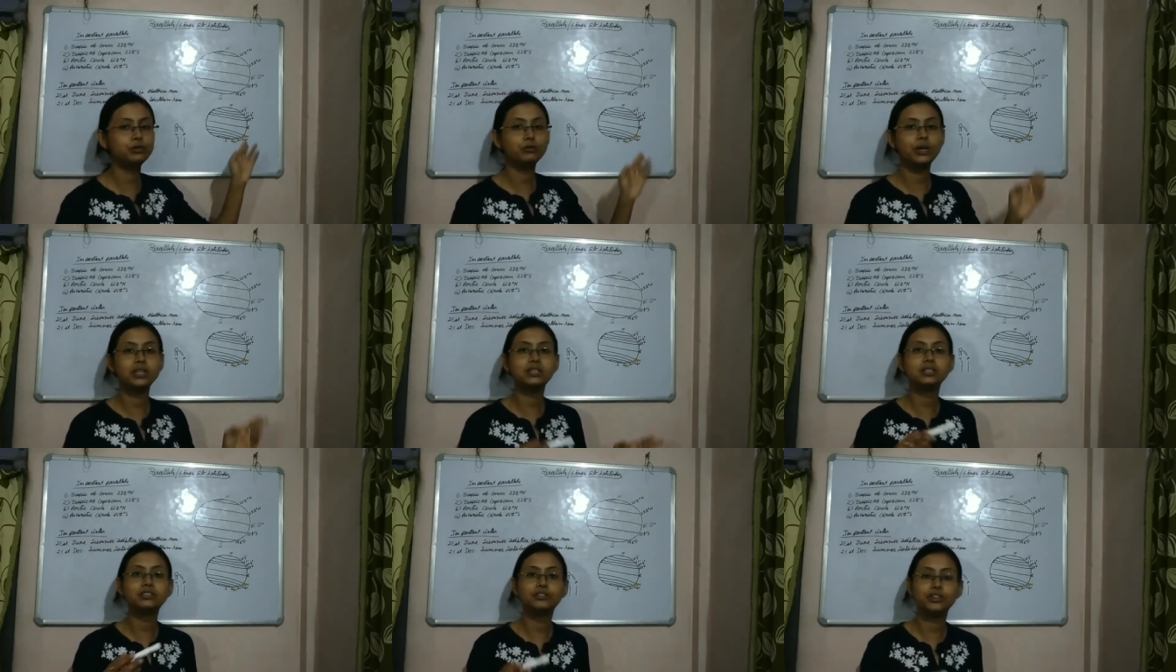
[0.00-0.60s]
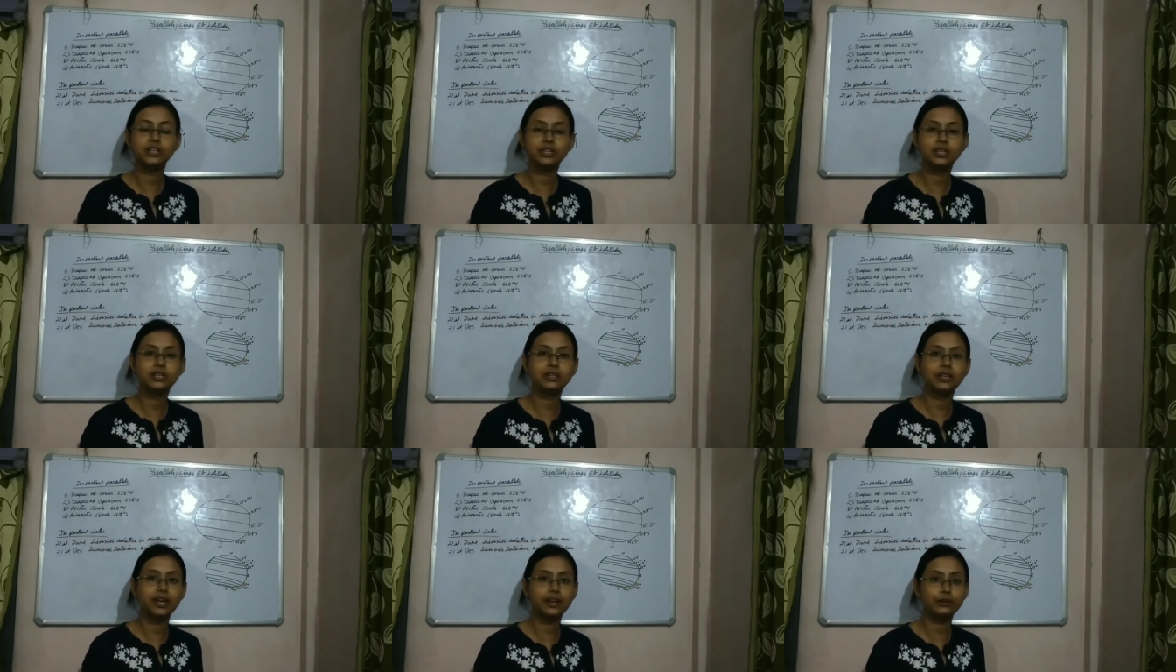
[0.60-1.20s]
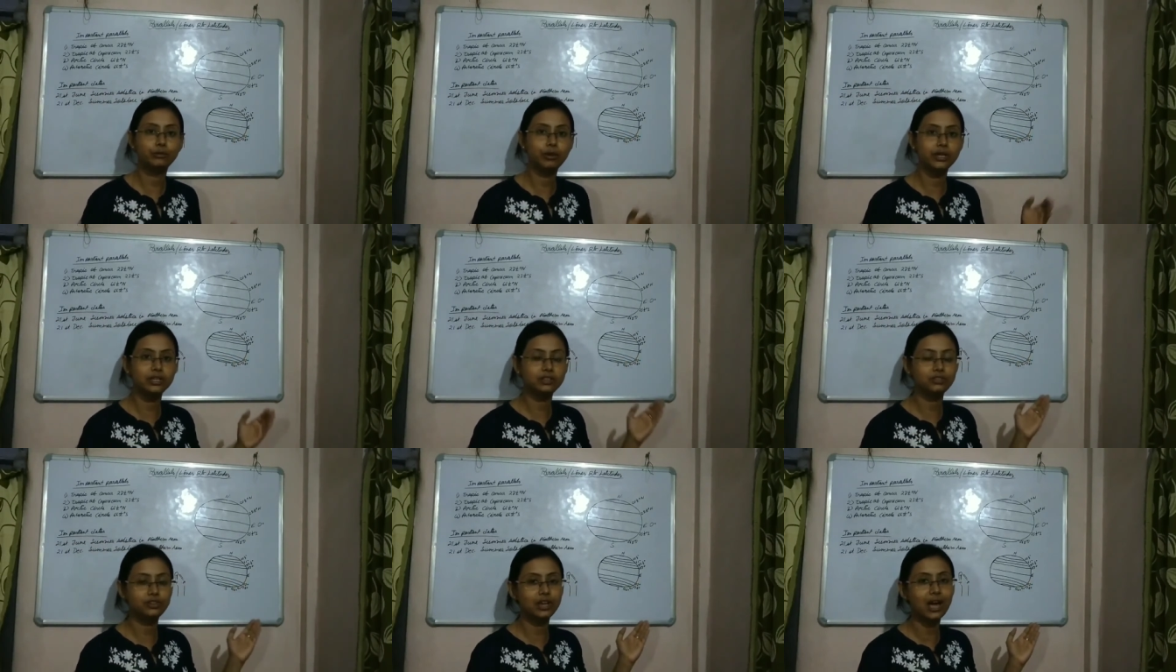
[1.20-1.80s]
23 degree and
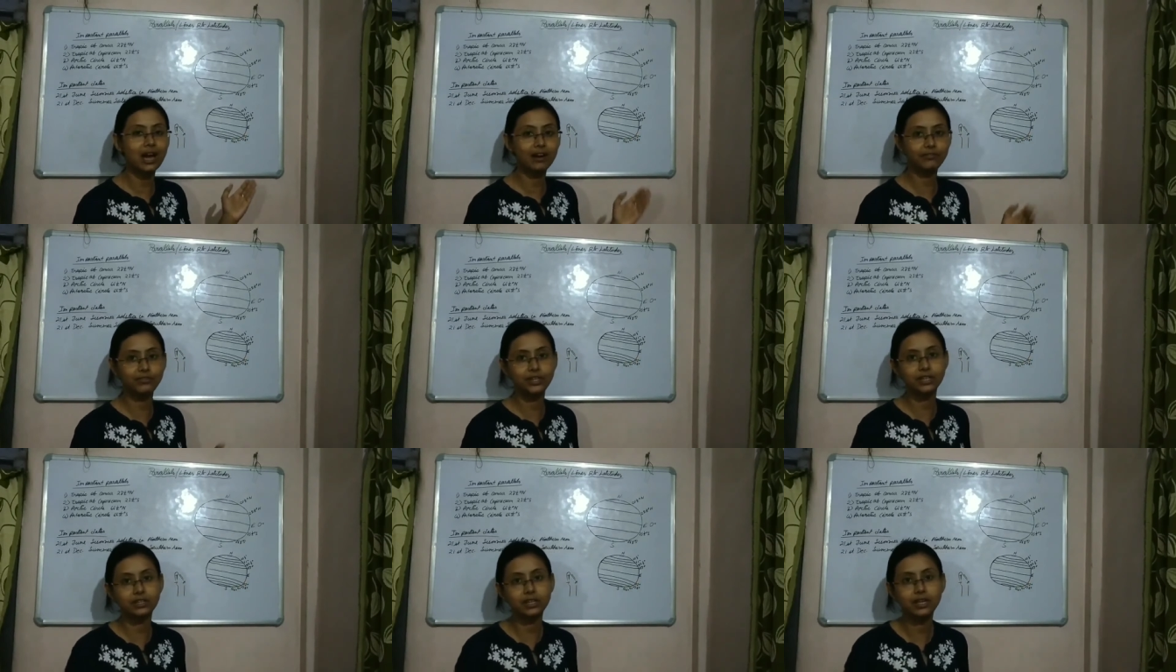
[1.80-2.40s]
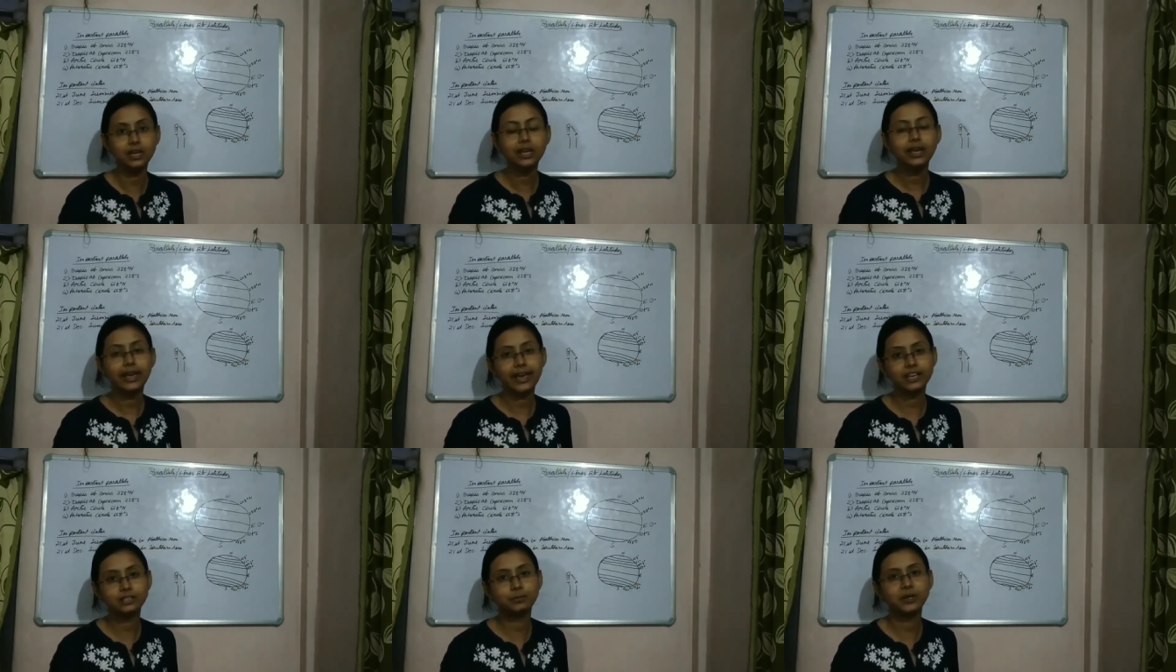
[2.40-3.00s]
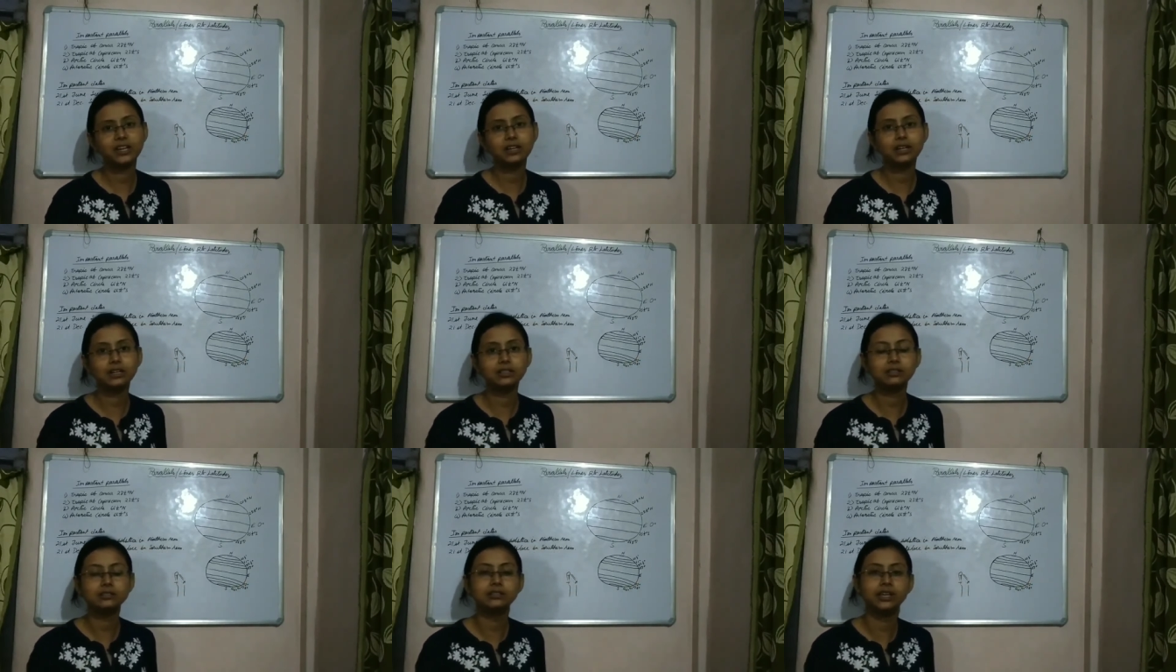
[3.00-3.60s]
23 half degree S parallel
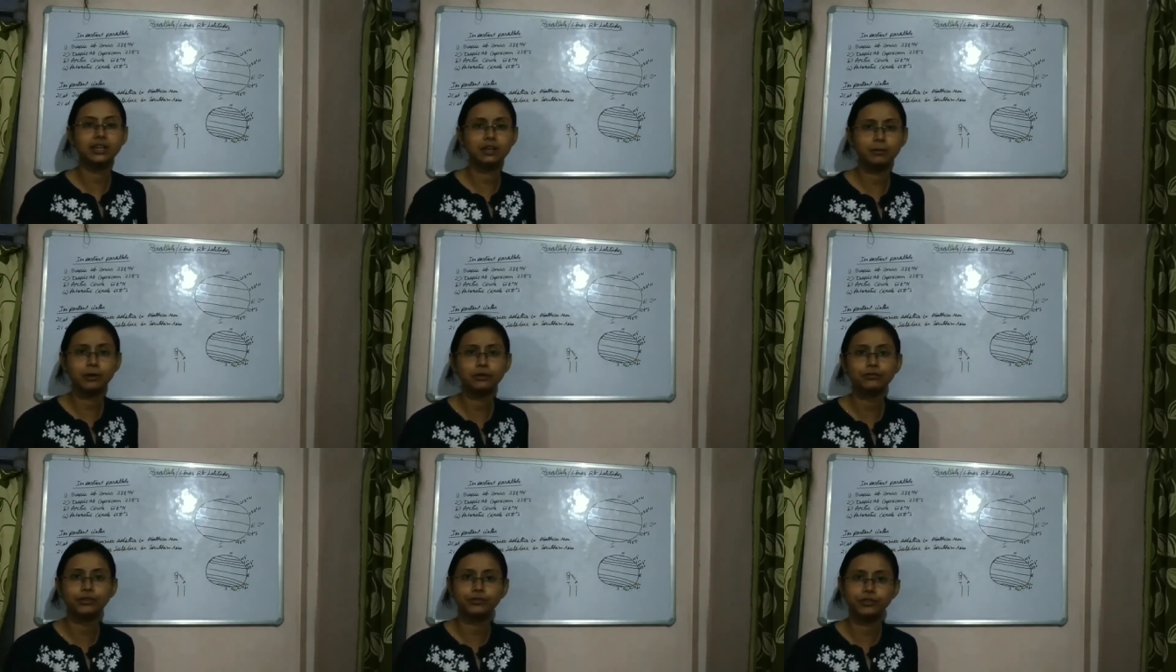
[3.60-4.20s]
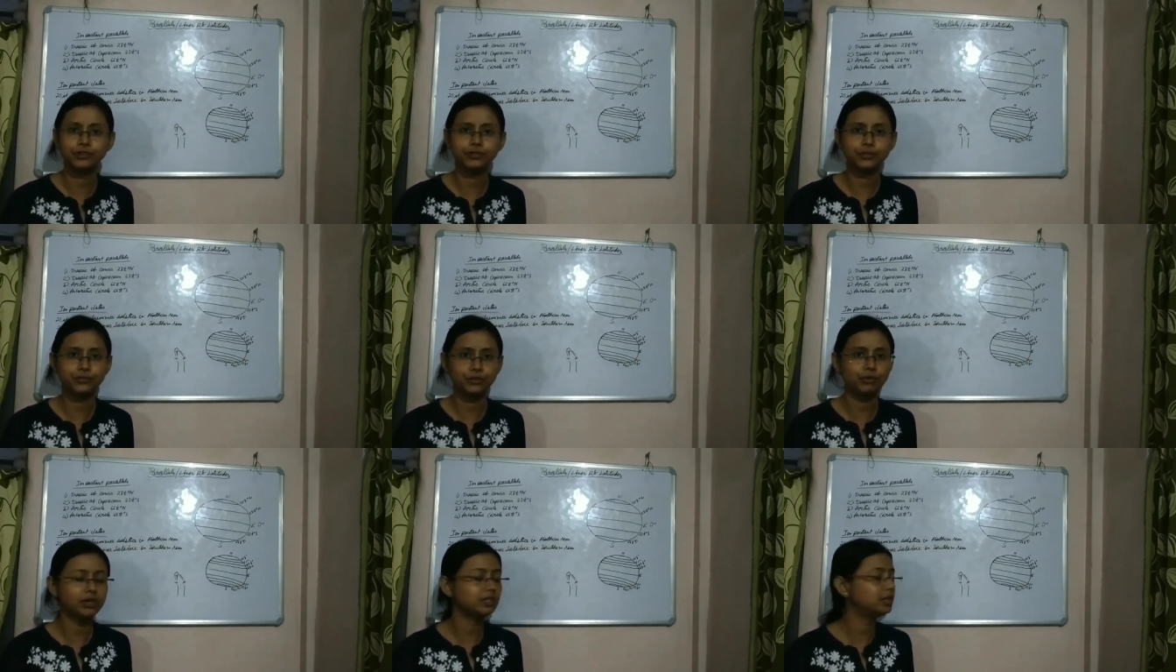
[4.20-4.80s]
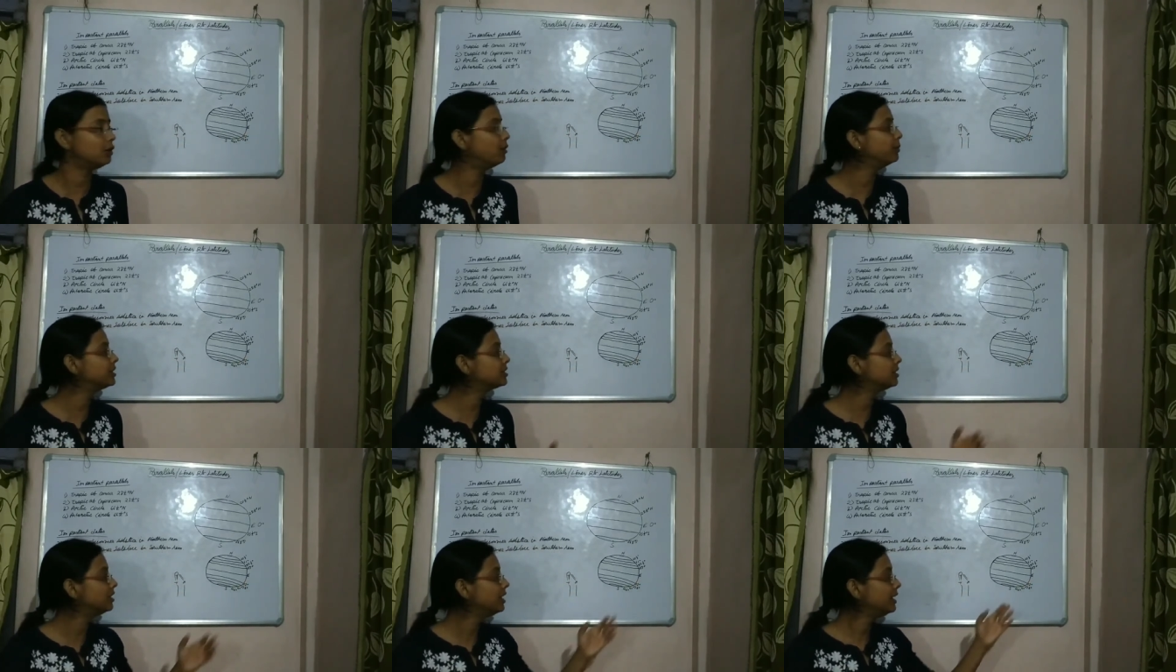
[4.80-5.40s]
is near about 50-51
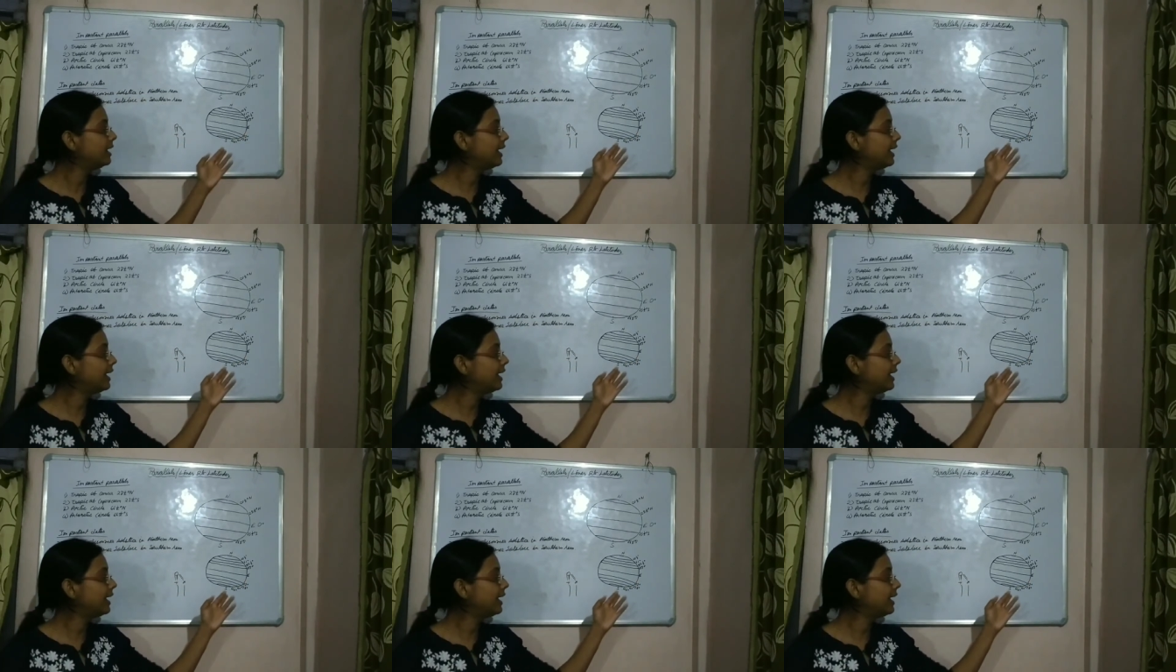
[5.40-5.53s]
kilometer,